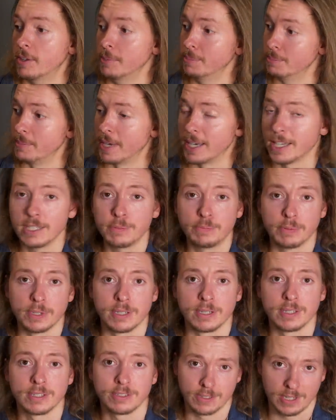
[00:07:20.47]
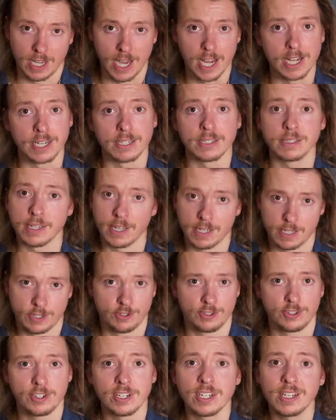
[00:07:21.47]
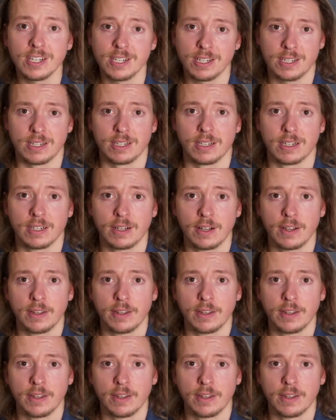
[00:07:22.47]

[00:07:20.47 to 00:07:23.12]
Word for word: Maybe it's ADHD.